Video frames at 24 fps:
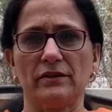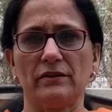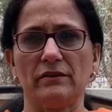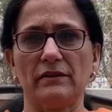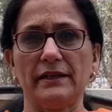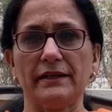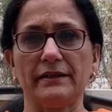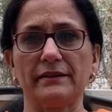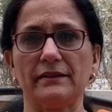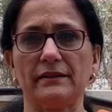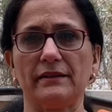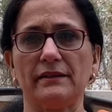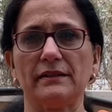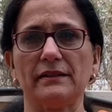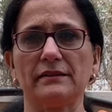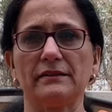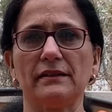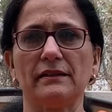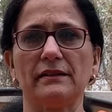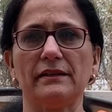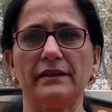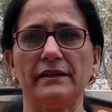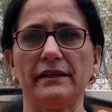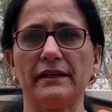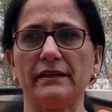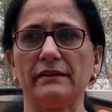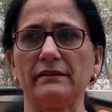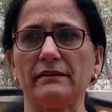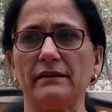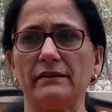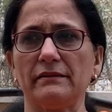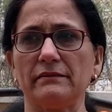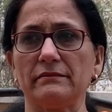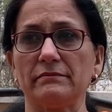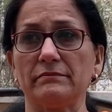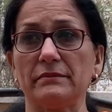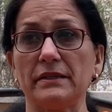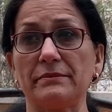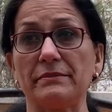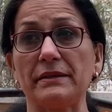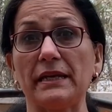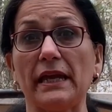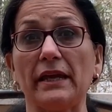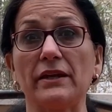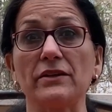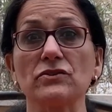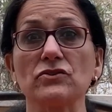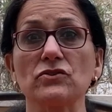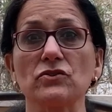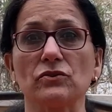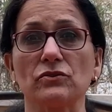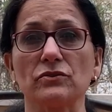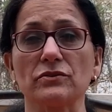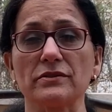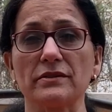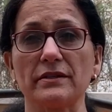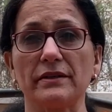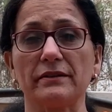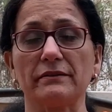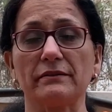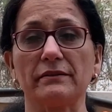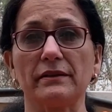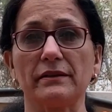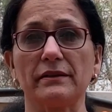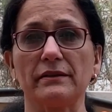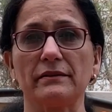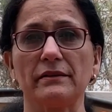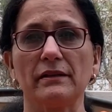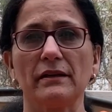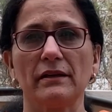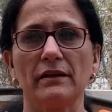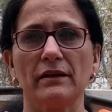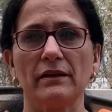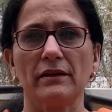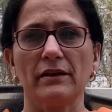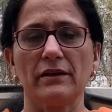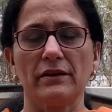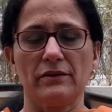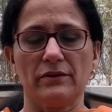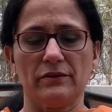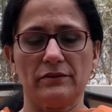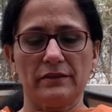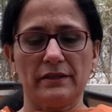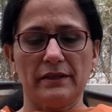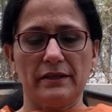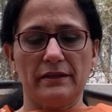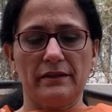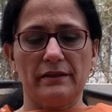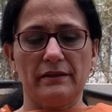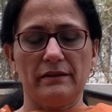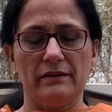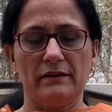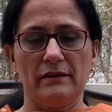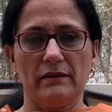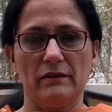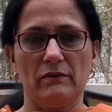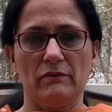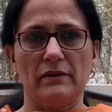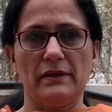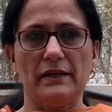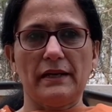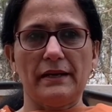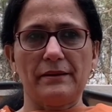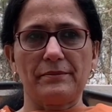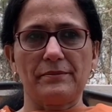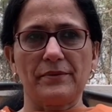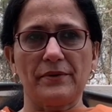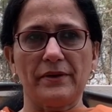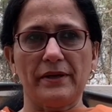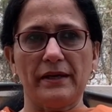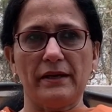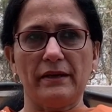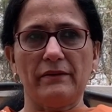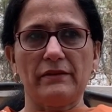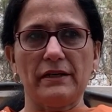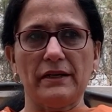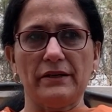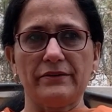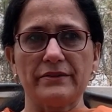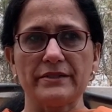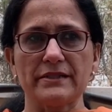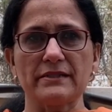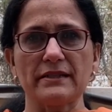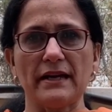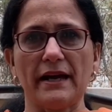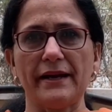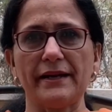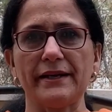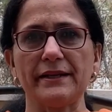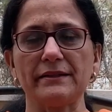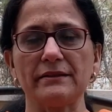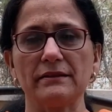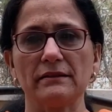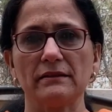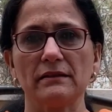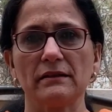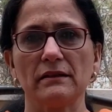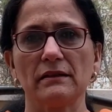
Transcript: like Allah Ta'ala and maybe angels, that they, when I pray, when I recite,